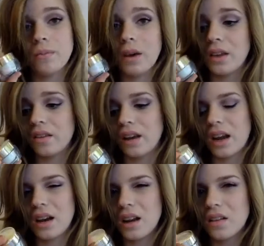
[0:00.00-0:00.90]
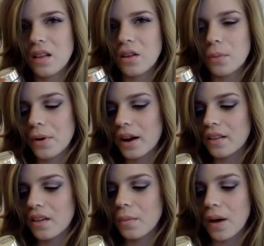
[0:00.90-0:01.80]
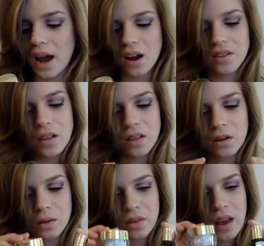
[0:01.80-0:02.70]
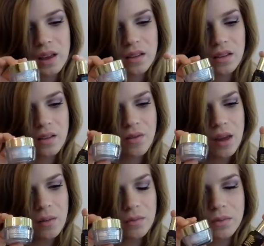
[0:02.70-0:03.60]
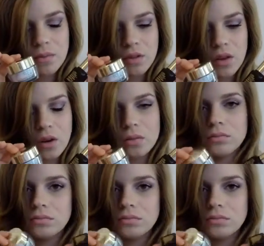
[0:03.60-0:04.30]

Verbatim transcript: amazing, and it is a little pricey, but I got the little sizes of them, so